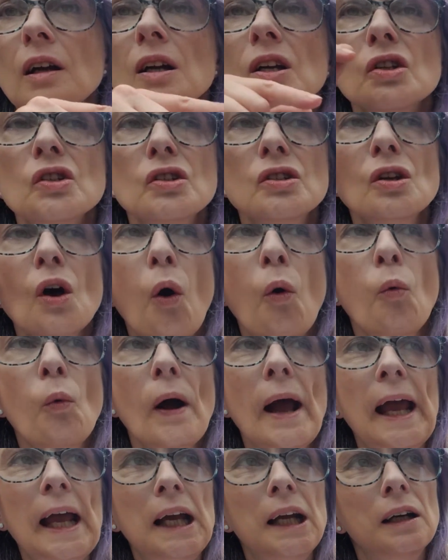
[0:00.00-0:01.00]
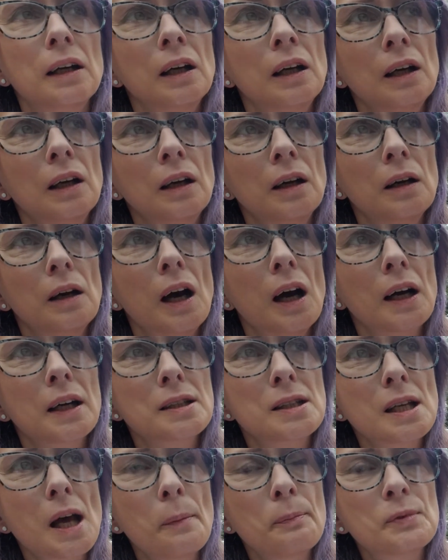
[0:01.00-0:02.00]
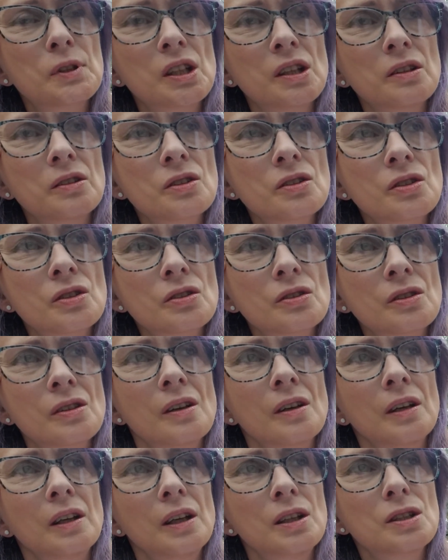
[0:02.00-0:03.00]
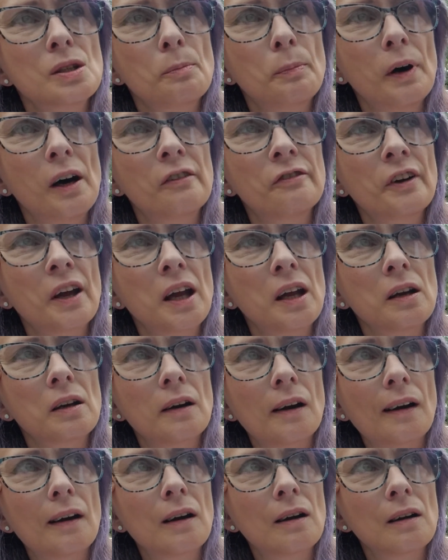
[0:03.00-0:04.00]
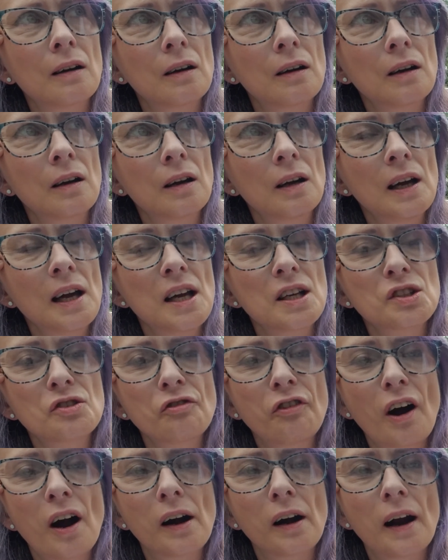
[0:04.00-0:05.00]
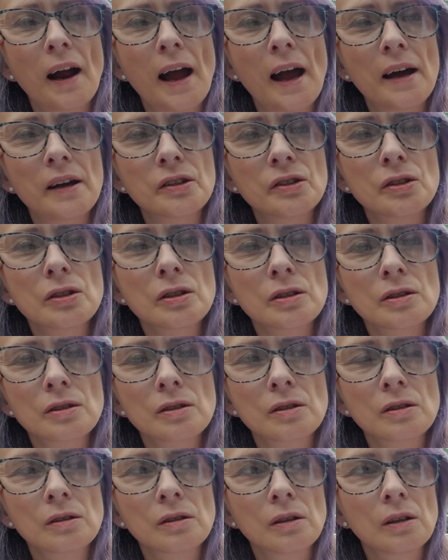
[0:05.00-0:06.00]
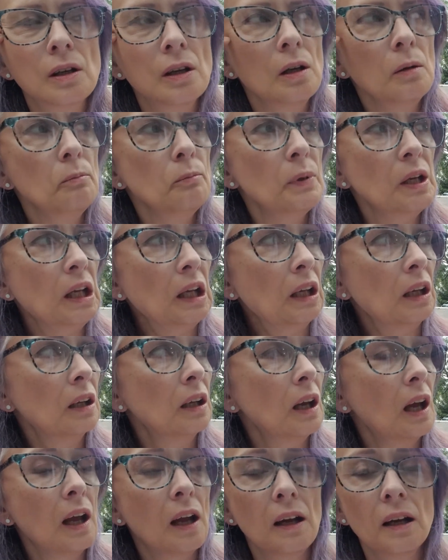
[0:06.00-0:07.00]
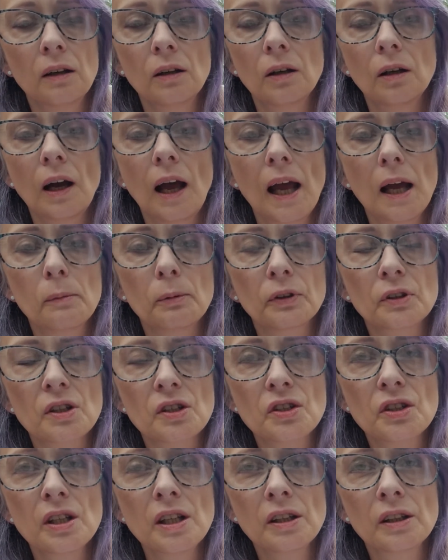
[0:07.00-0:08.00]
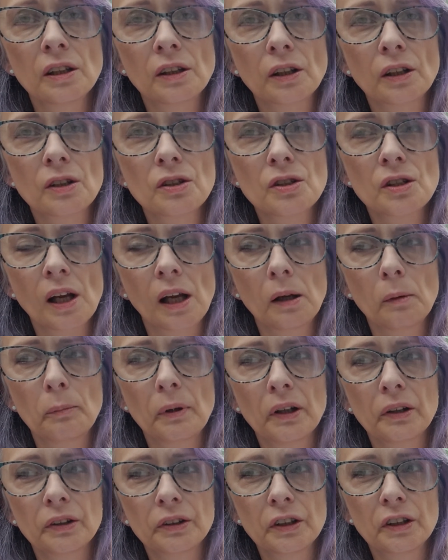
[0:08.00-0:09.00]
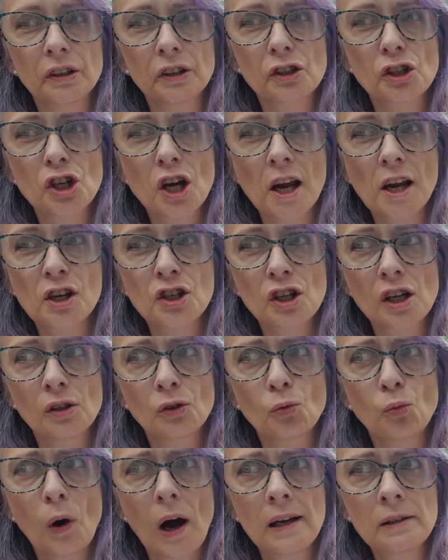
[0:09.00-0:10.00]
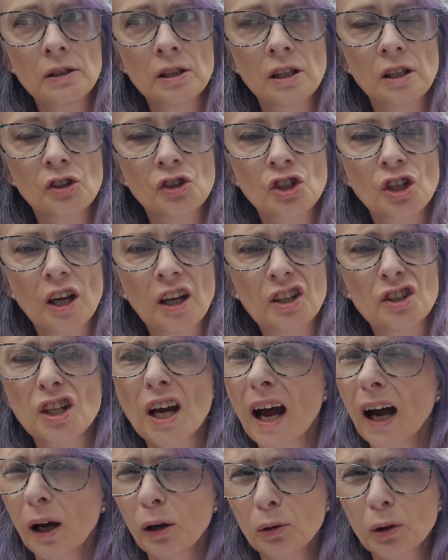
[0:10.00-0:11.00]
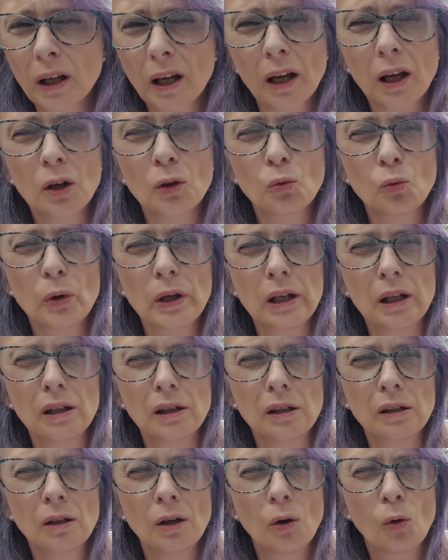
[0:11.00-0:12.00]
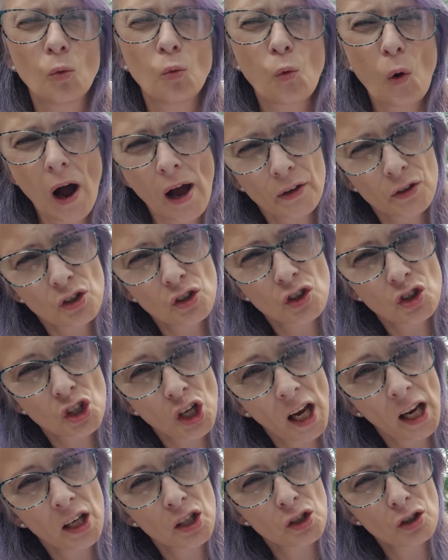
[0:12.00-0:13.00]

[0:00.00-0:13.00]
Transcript: So wait, acceptance is above anger as far as being able to see that there's ability to change and wanting change. How can we want change